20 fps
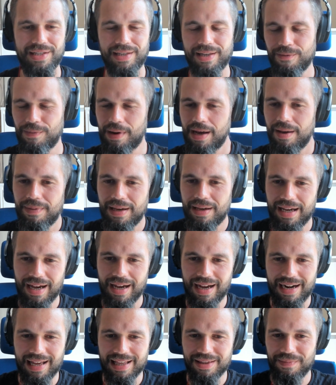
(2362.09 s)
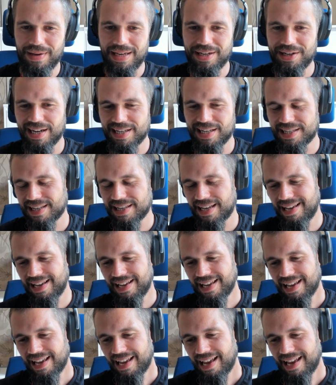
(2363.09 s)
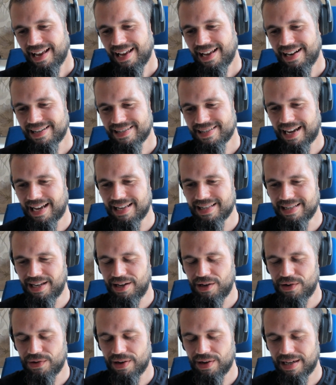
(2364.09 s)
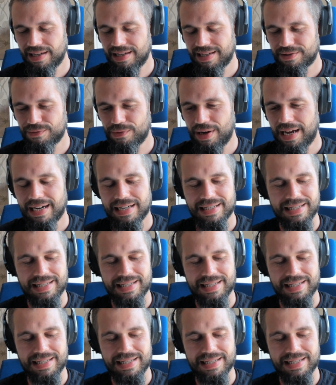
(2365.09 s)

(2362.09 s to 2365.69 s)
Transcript: so maybe let me just ask you as well.